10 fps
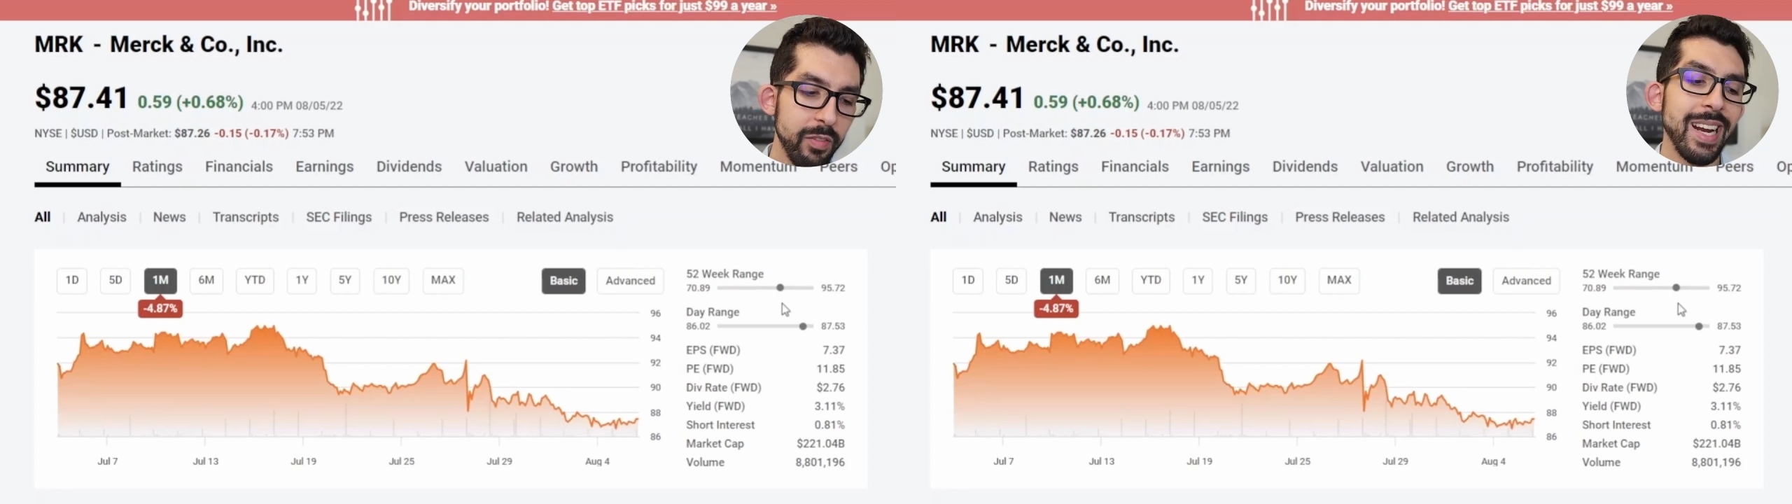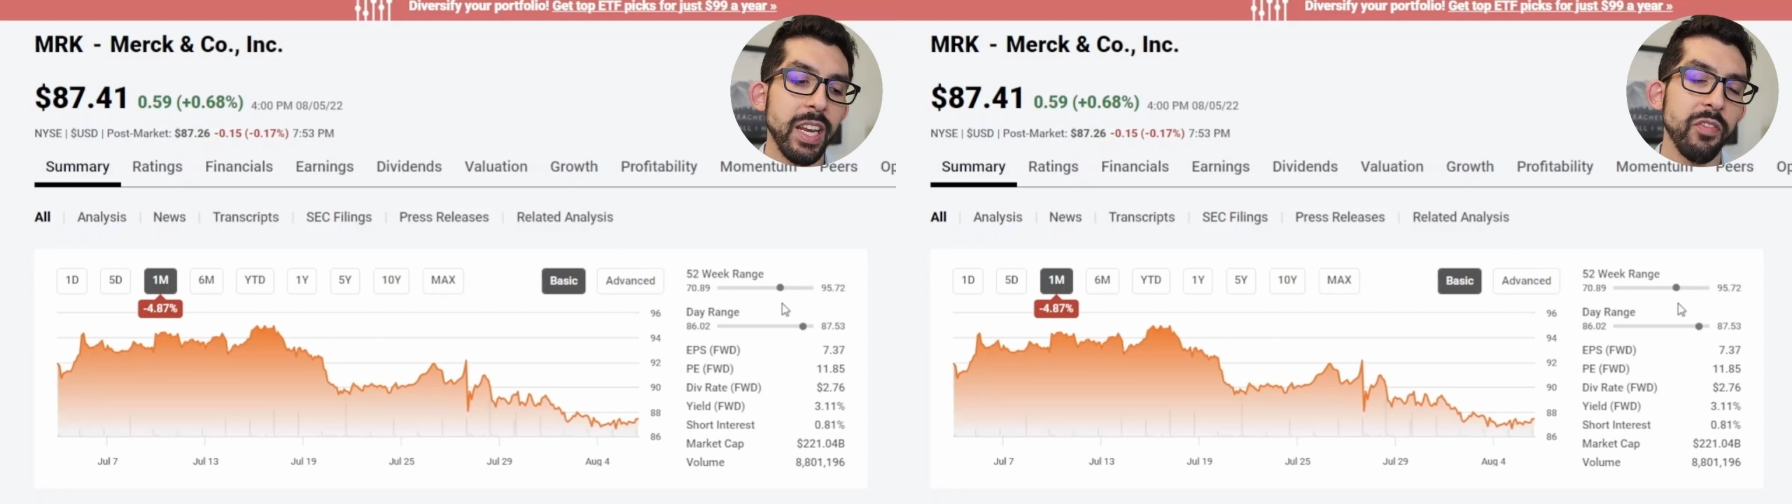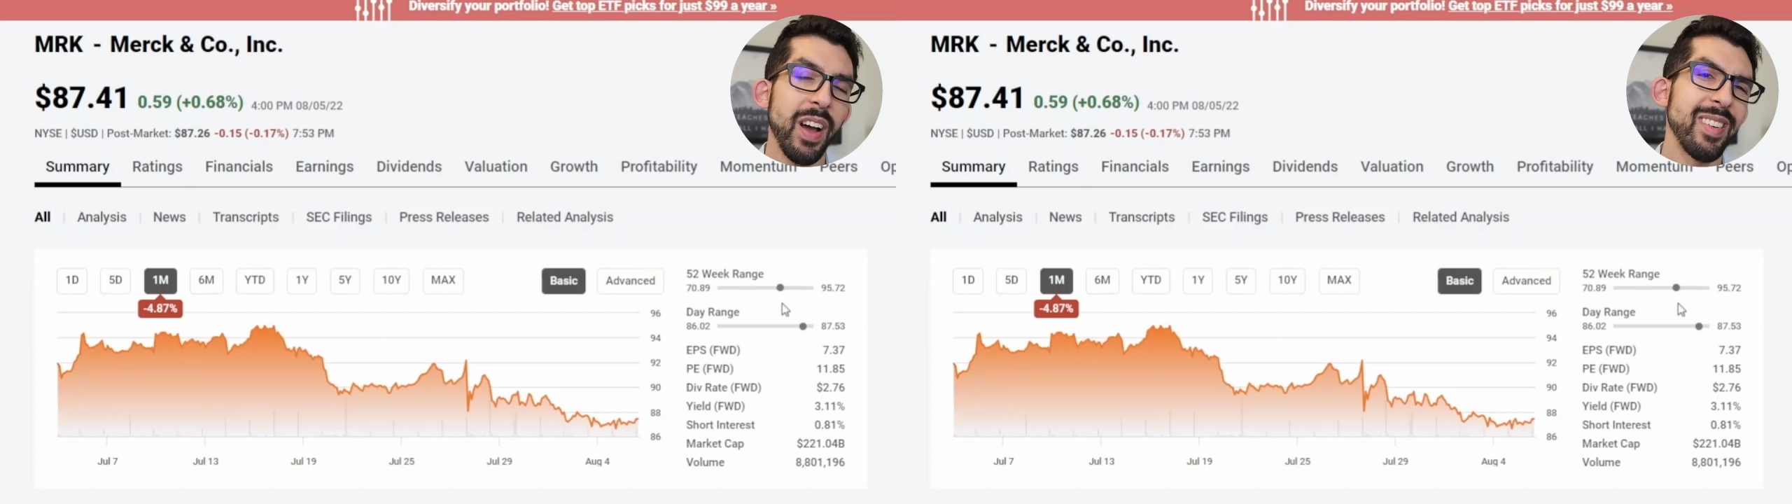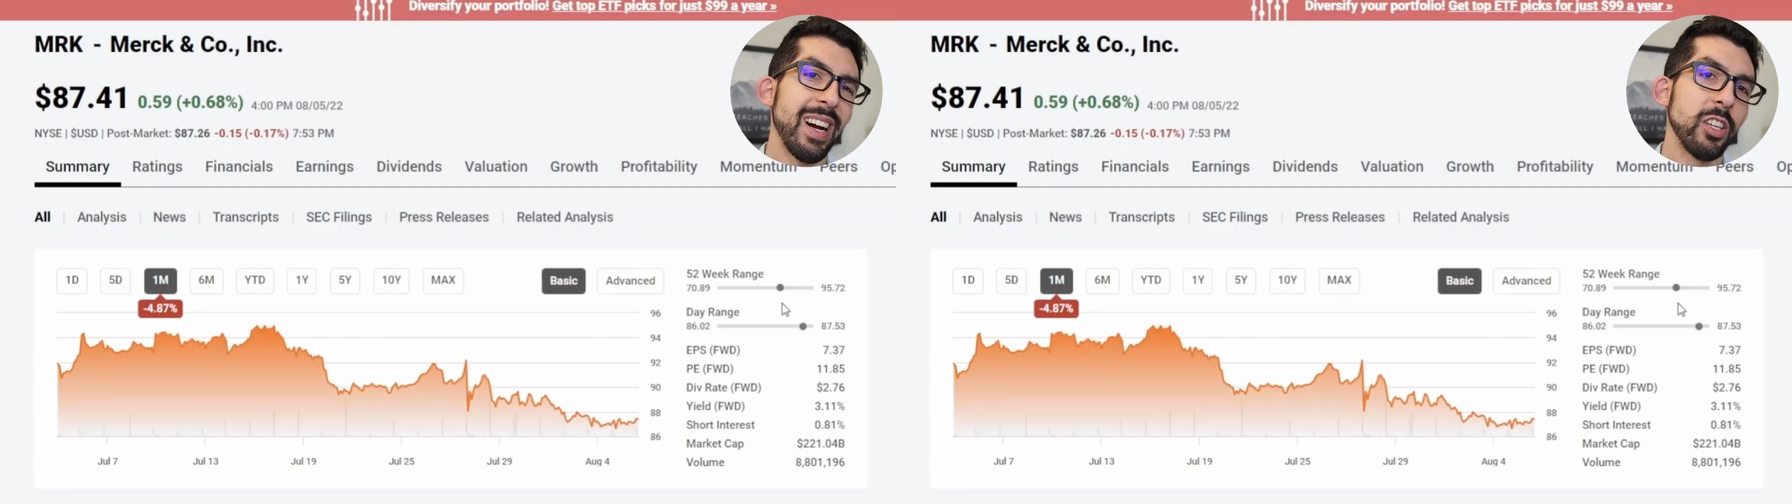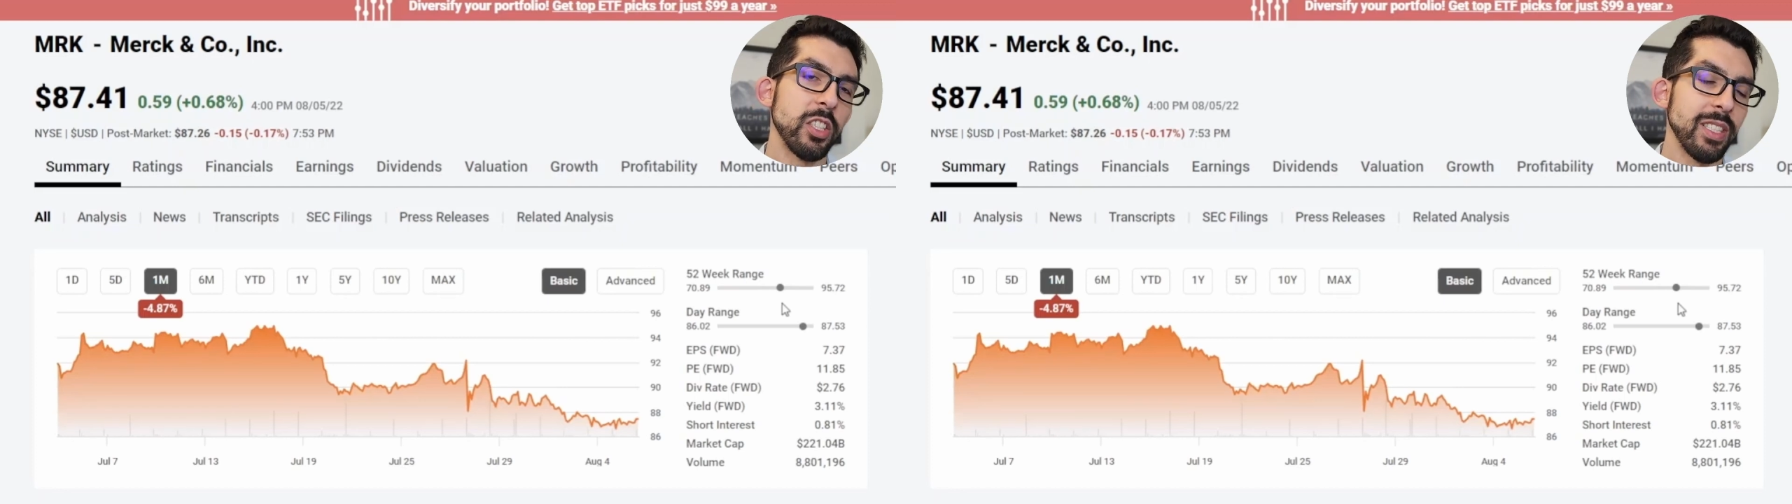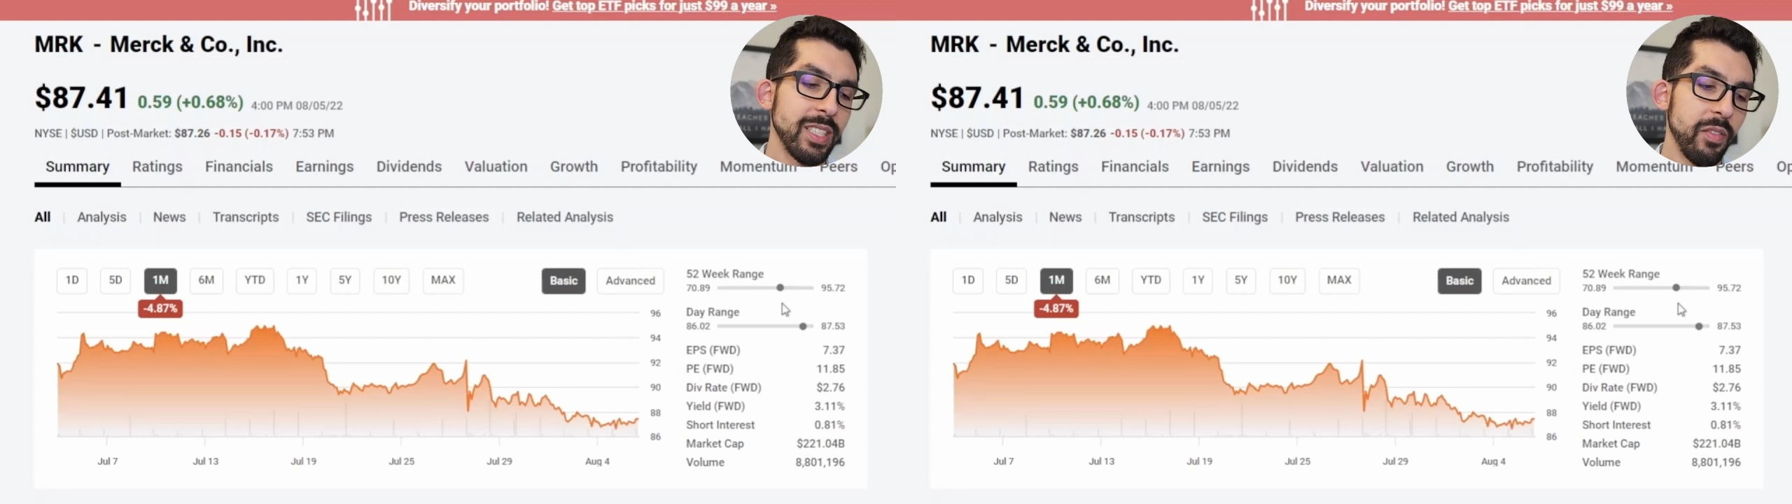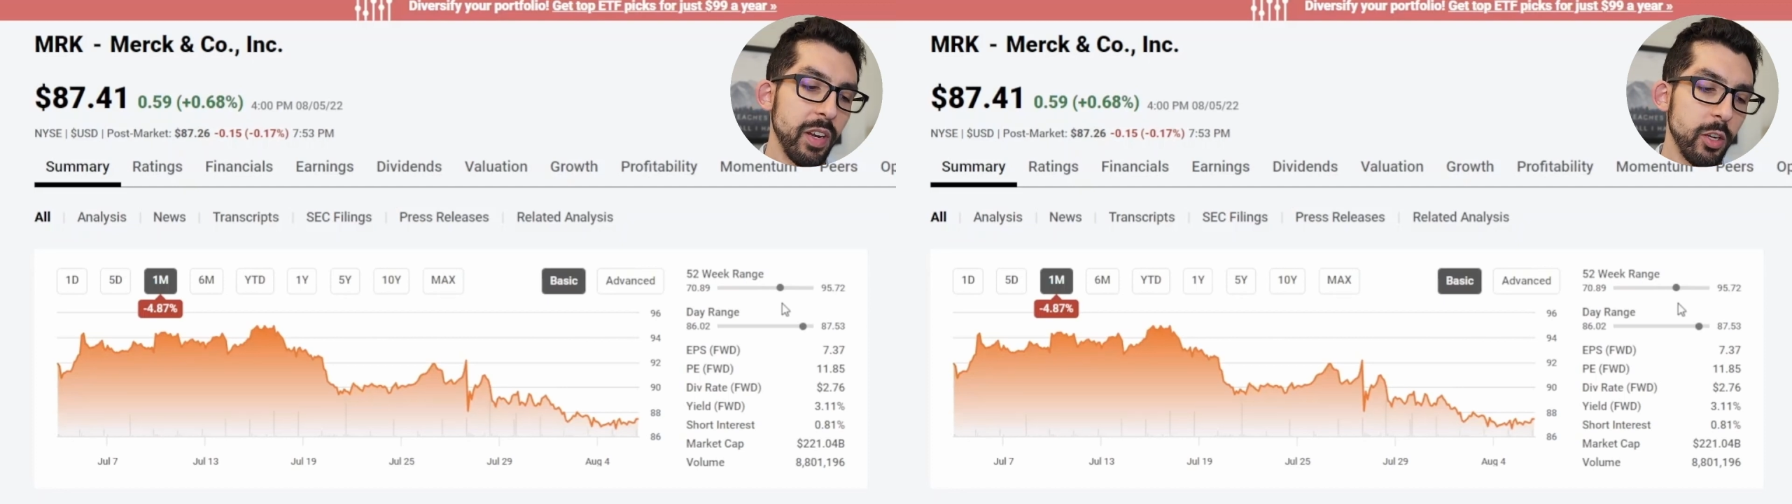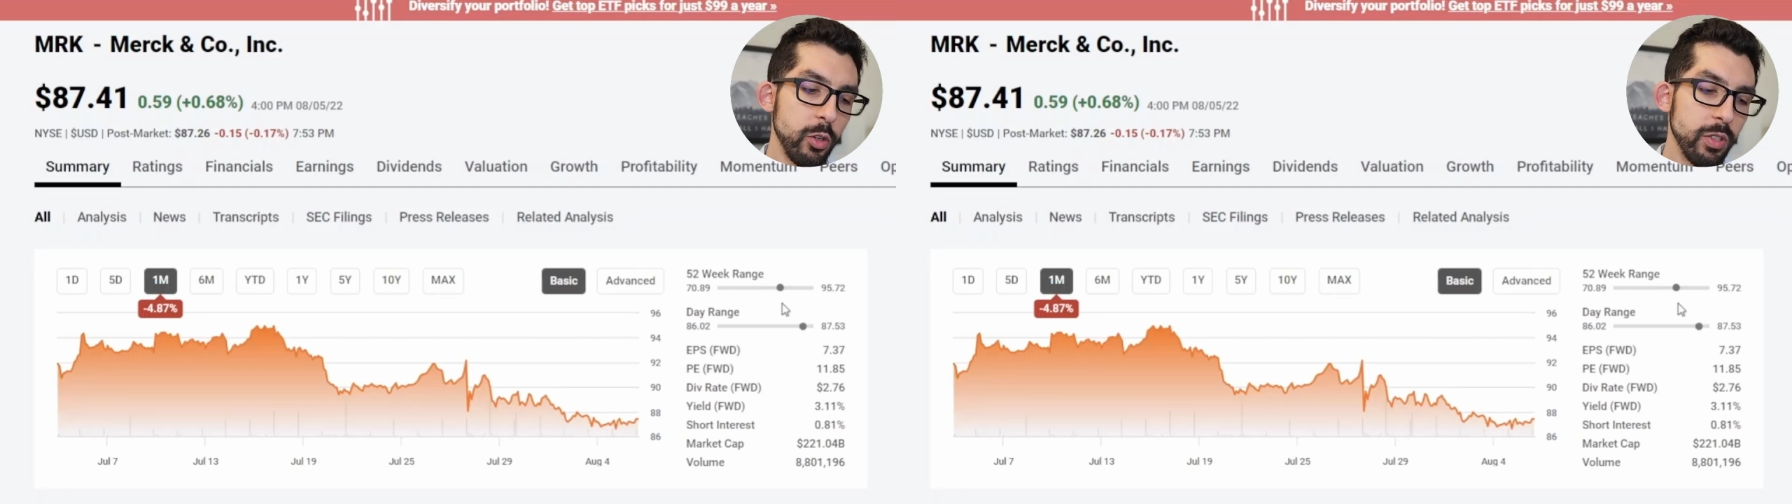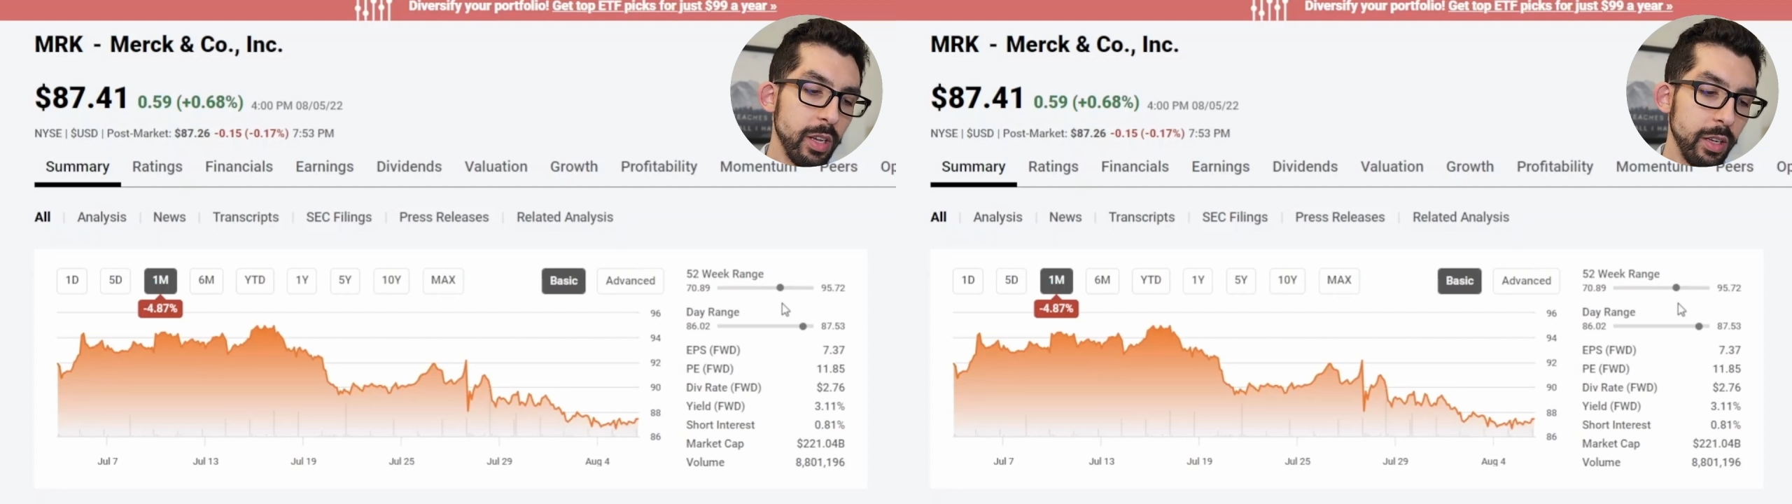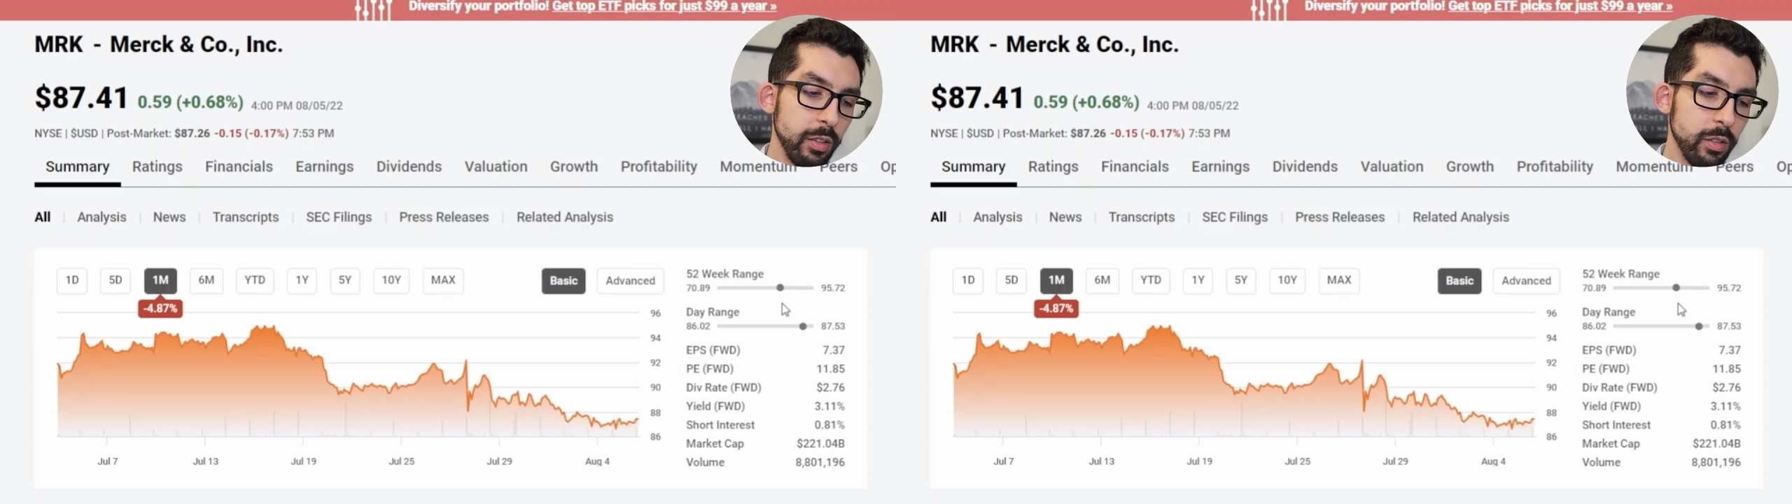
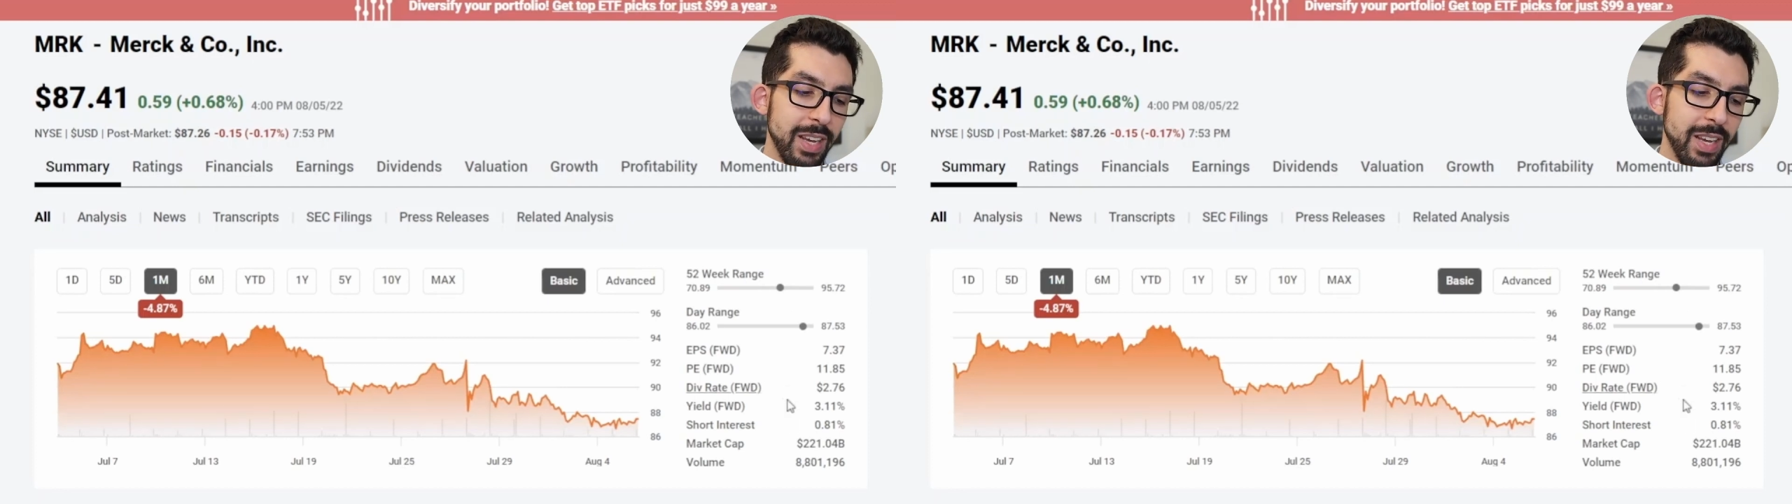$95.72.